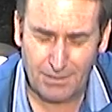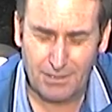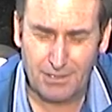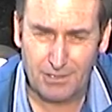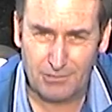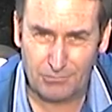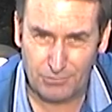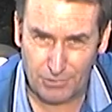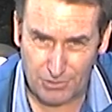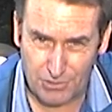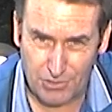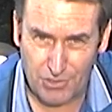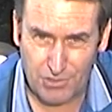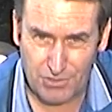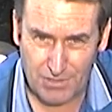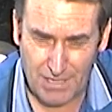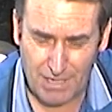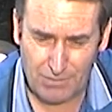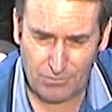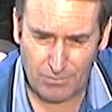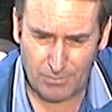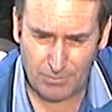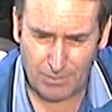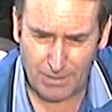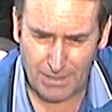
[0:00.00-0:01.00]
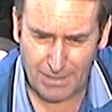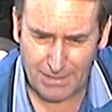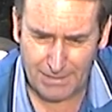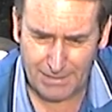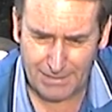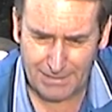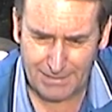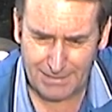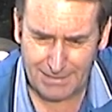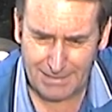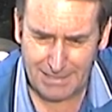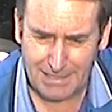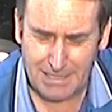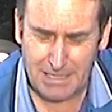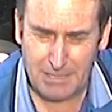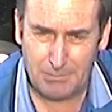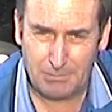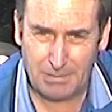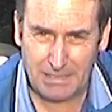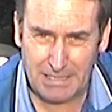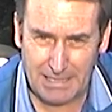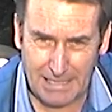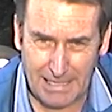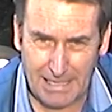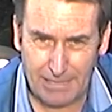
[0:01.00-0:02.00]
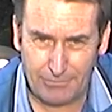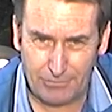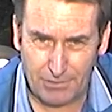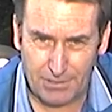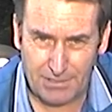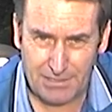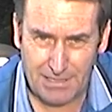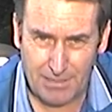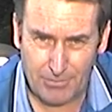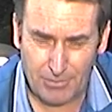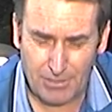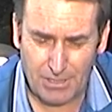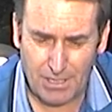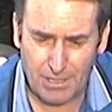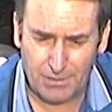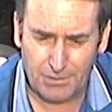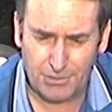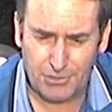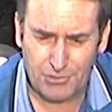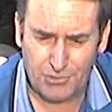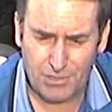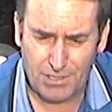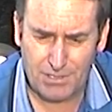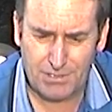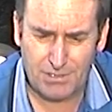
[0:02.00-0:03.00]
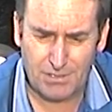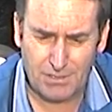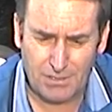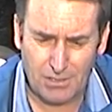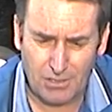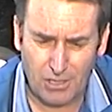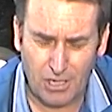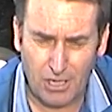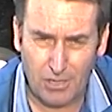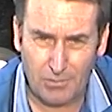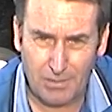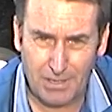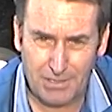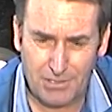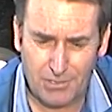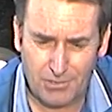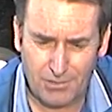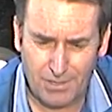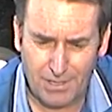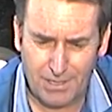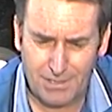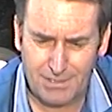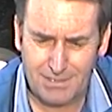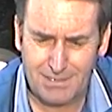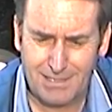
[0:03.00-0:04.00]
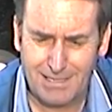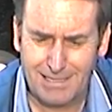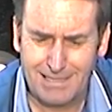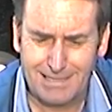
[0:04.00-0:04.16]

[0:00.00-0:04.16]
reduce aquaplaning. Be careful of some of the older treads in the highway terrains.